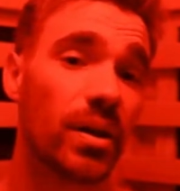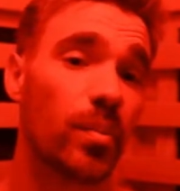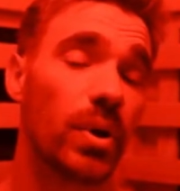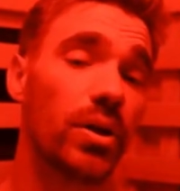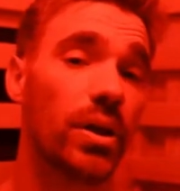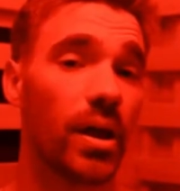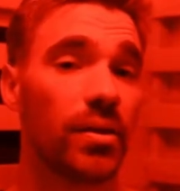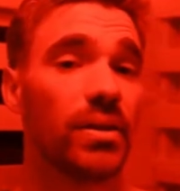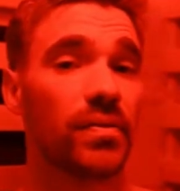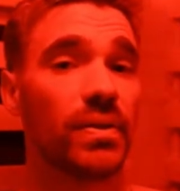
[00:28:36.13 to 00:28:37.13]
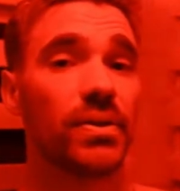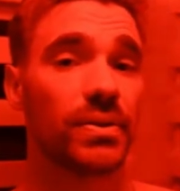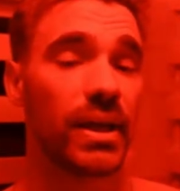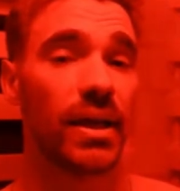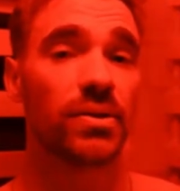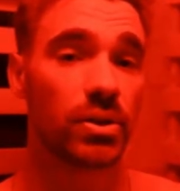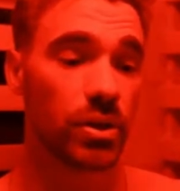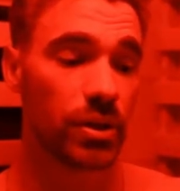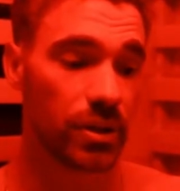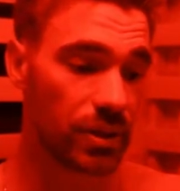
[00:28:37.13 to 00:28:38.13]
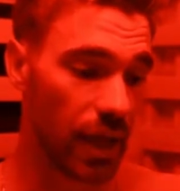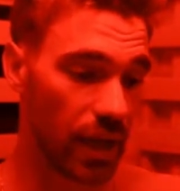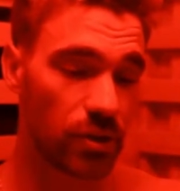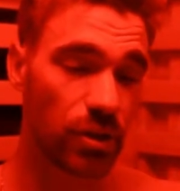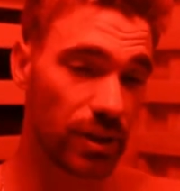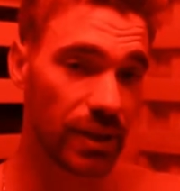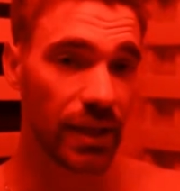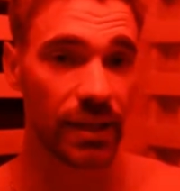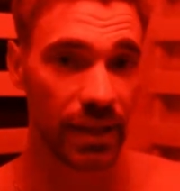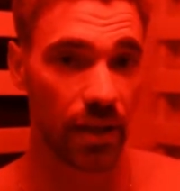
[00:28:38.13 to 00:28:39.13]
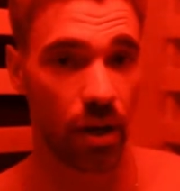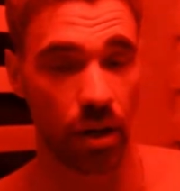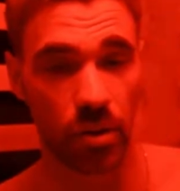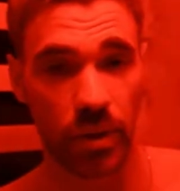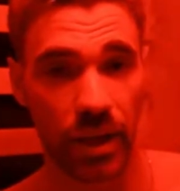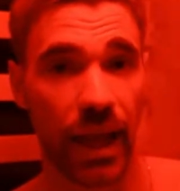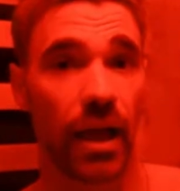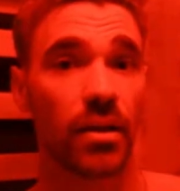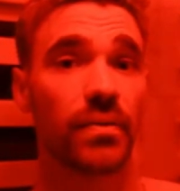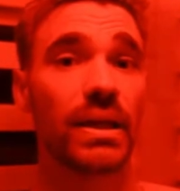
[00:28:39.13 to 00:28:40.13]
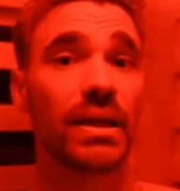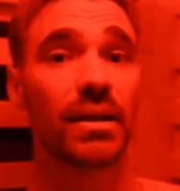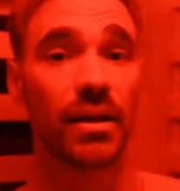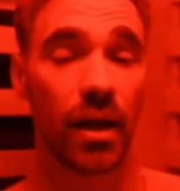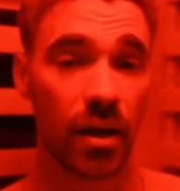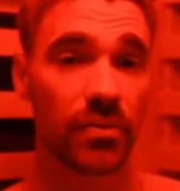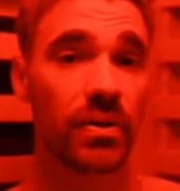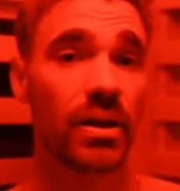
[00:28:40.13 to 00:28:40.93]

but nothing feels as good as actually getting that heart rate elevated enough